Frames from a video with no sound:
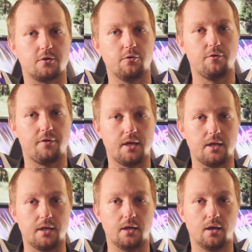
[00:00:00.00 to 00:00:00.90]
to
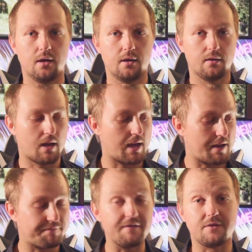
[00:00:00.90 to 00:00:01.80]
the
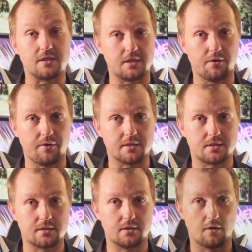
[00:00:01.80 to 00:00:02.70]
uh, 50
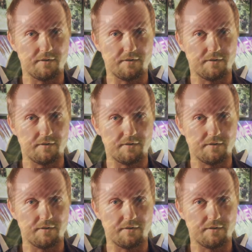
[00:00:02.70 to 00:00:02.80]
series